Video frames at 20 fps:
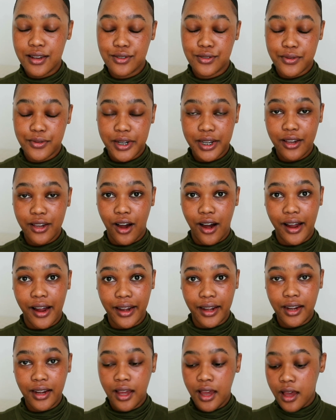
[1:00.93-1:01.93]
is already
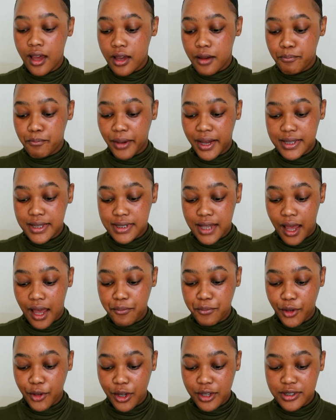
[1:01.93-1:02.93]
on, but
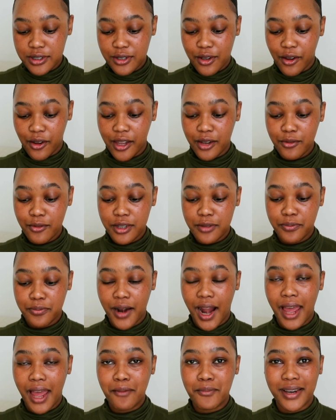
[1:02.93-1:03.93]
I'm going to go in with
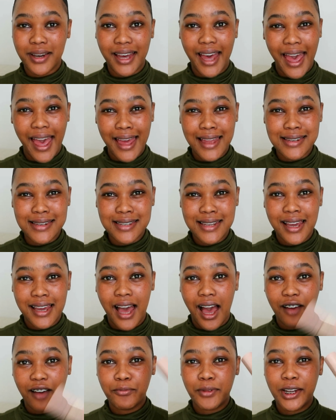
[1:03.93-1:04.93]
primer. And
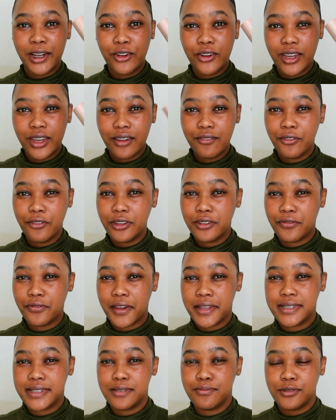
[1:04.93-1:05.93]
I've been looking for the
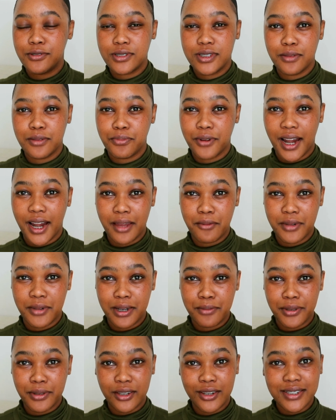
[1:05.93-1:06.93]
Fenty Beauty
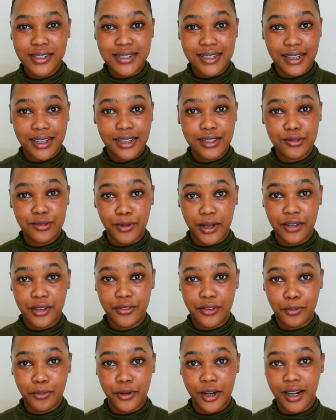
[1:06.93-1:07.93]
primer because it is one
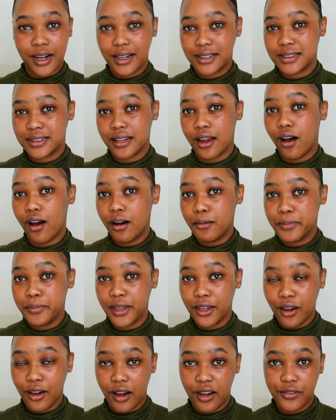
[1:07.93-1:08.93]
of the products that are
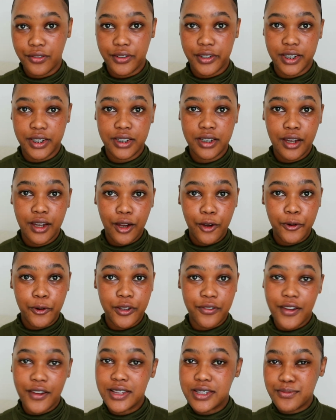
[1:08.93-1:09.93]
being offered
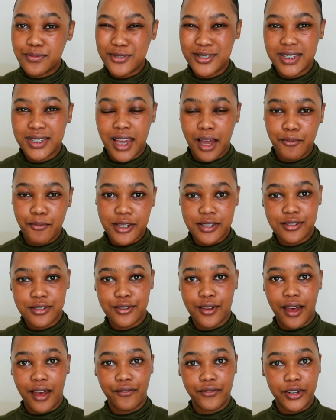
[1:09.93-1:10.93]
with Fenty Beauty coming
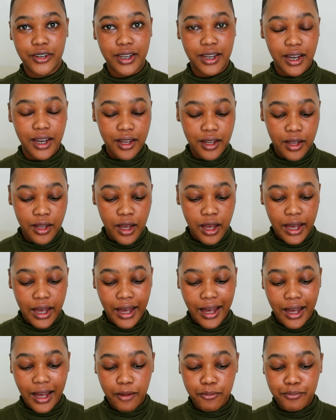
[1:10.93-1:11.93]
to Africa,
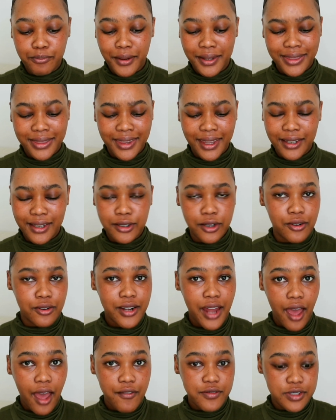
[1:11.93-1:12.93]
but they
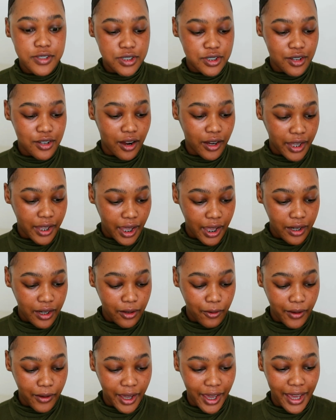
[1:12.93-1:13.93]
don't have stock
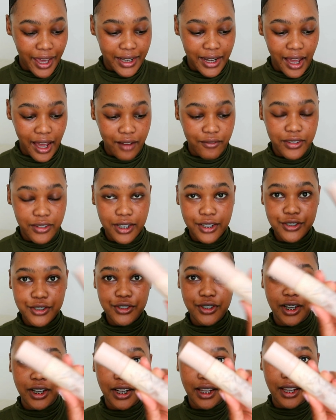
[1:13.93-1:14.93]
anywhere, and I've
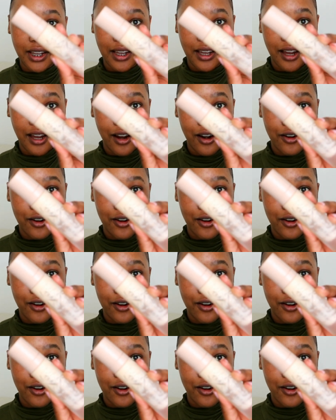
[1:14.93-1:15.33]
literally